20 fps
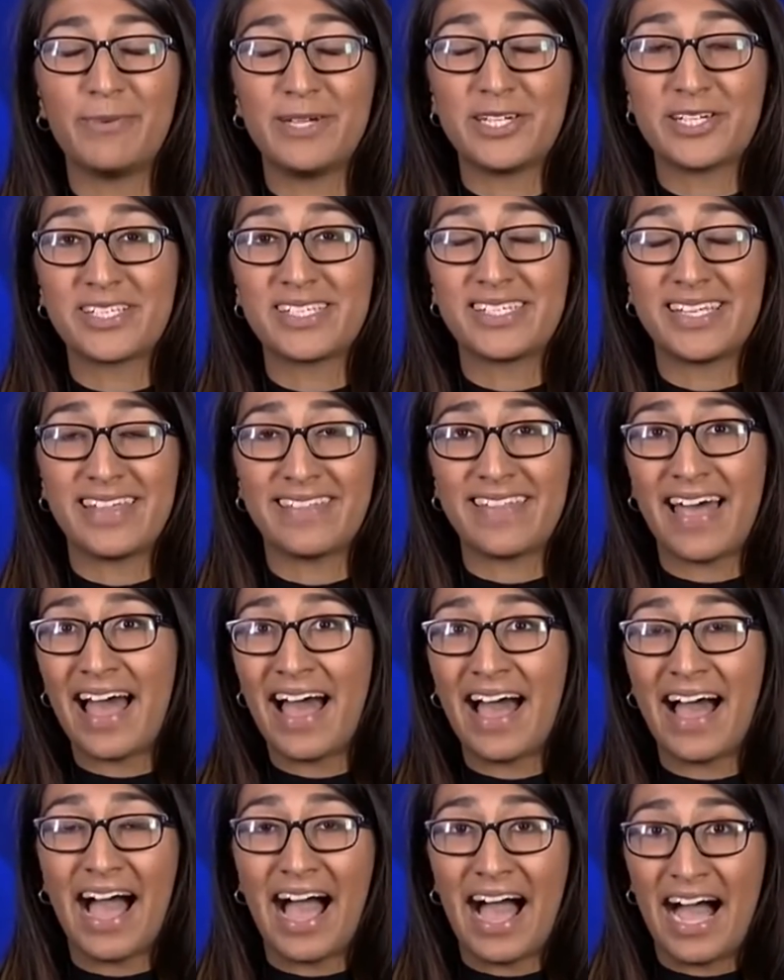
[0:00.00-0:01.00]
just sit
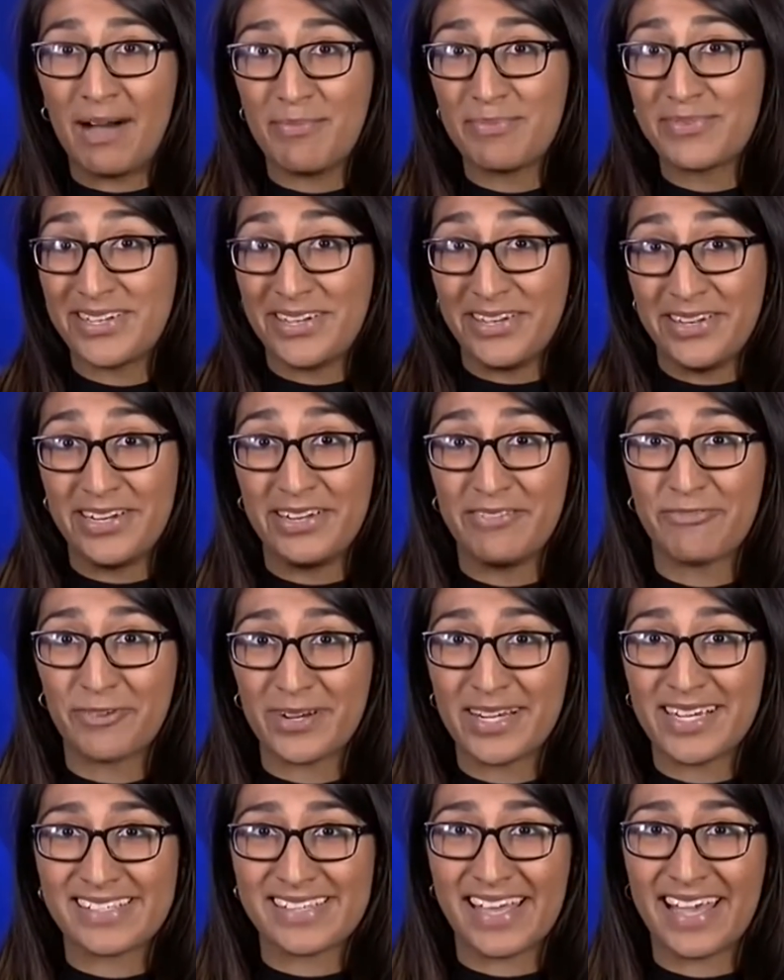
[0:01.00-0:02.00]
there absolutely
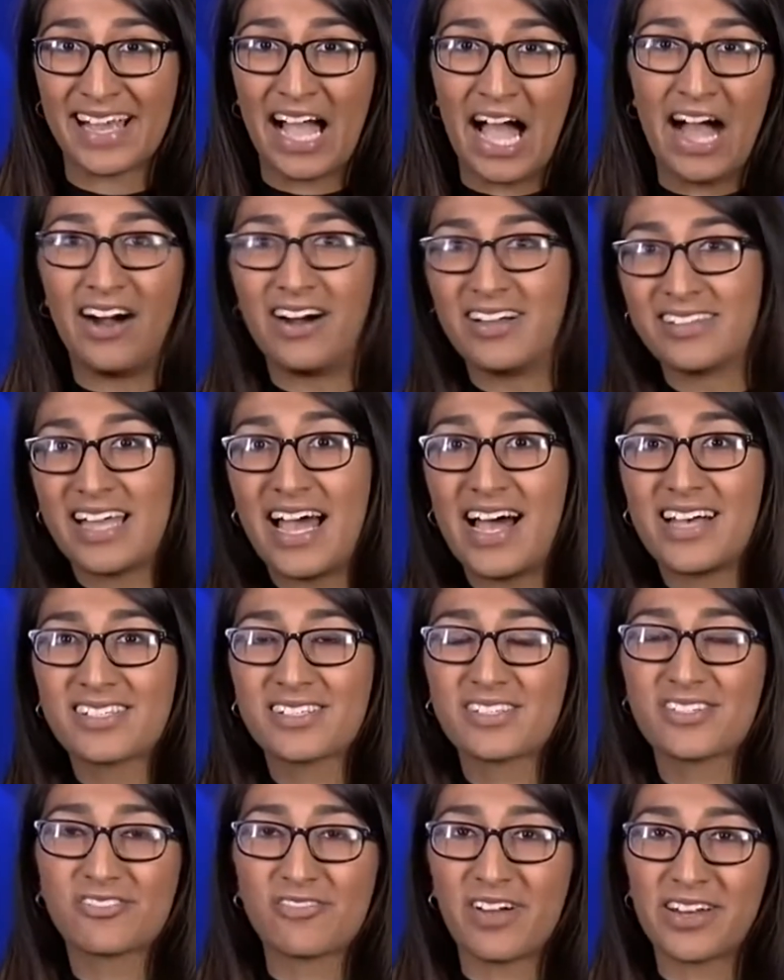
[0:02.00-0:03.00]
freezing at our
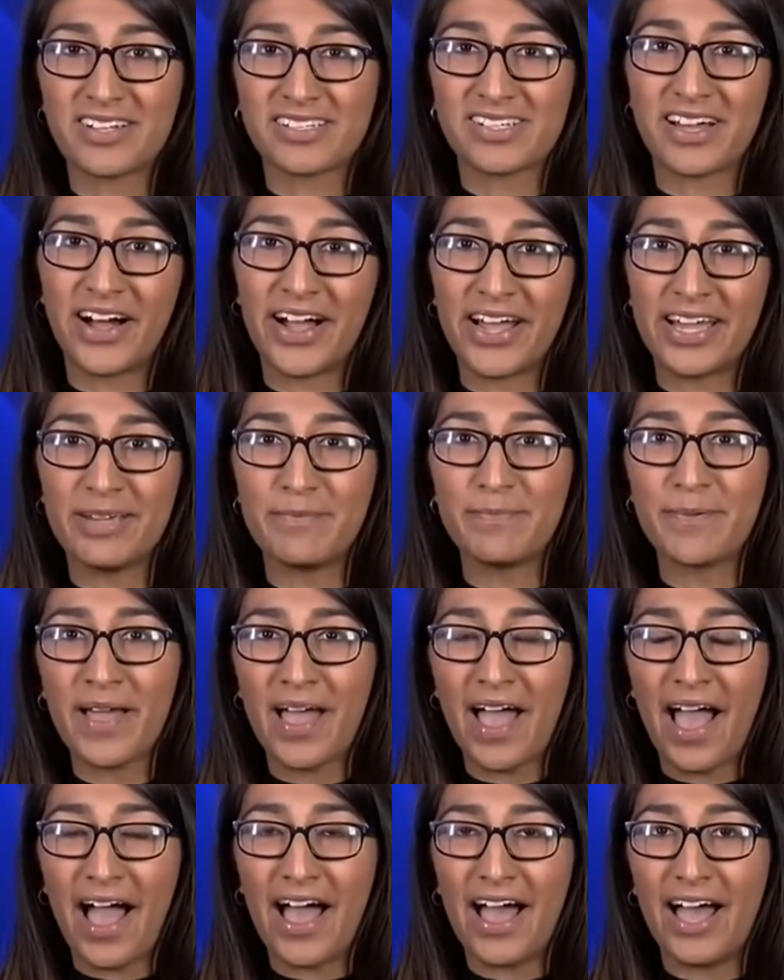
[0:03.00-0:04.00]
desks trying to type.
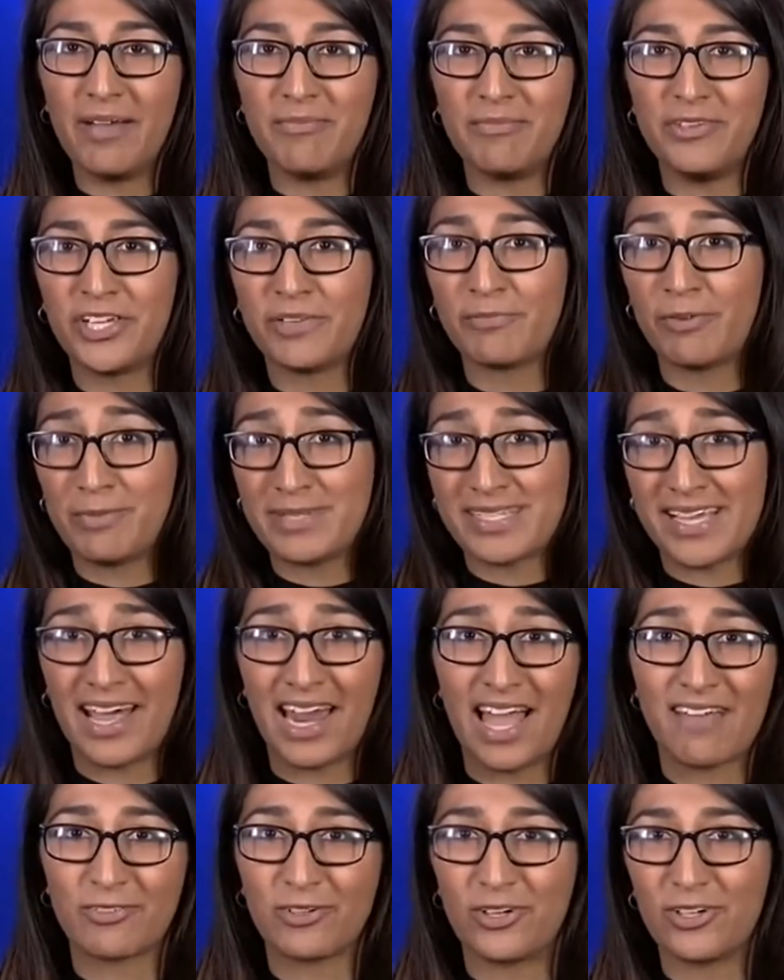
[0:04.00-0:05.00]
You can probably
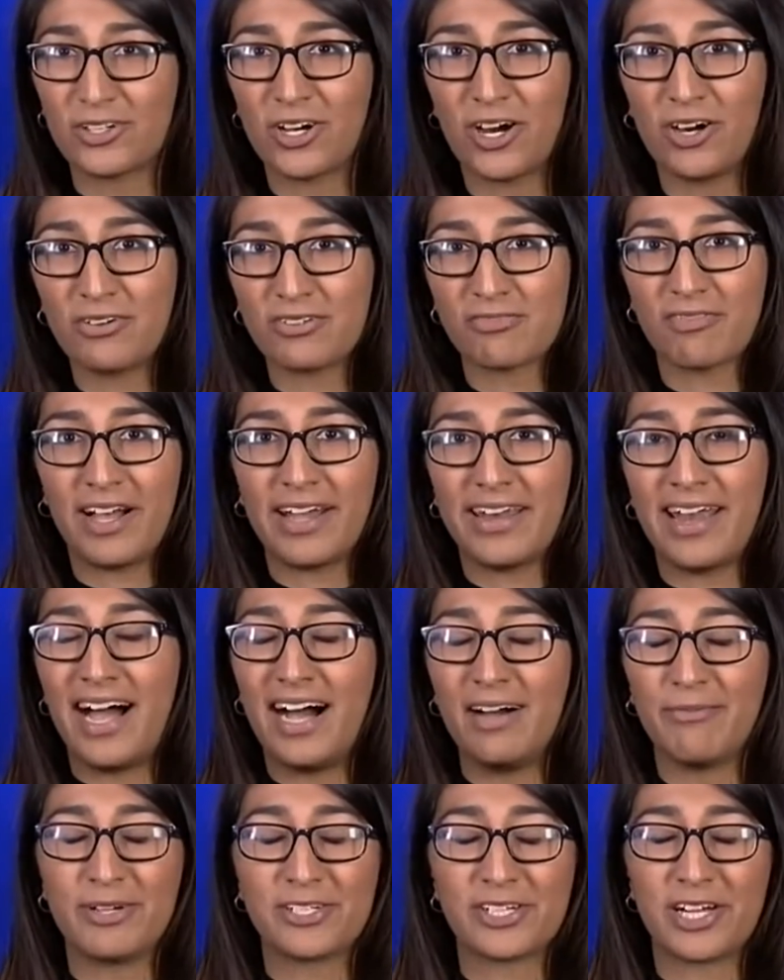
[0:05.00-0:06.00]
tell I've got a cold right
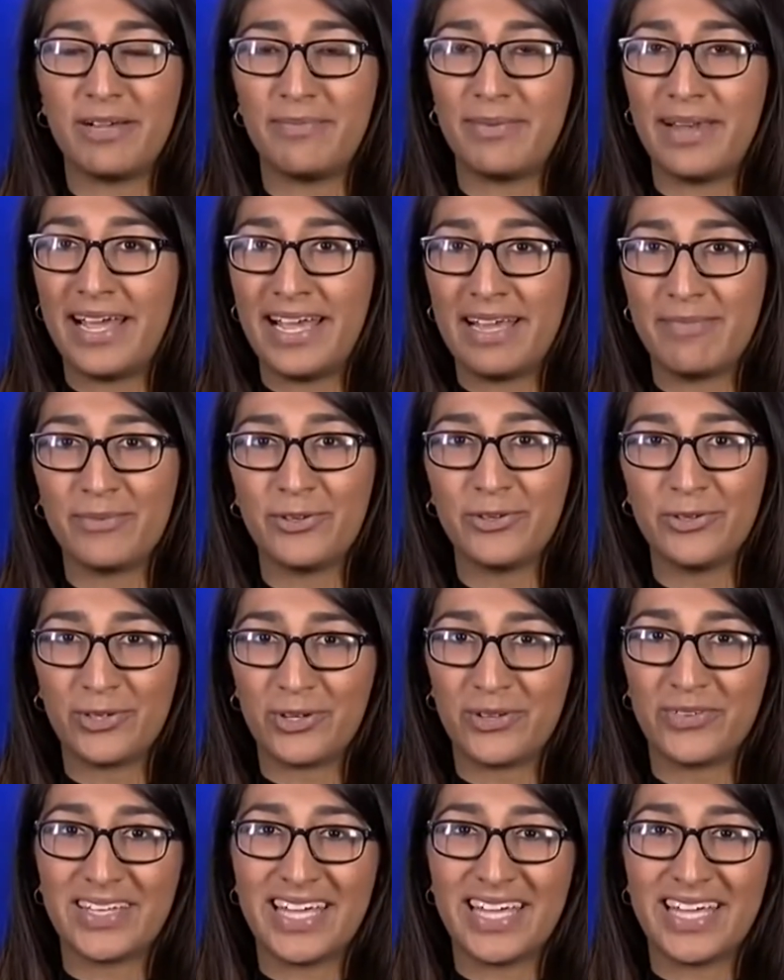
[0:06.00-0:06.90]
now, which I blame all on the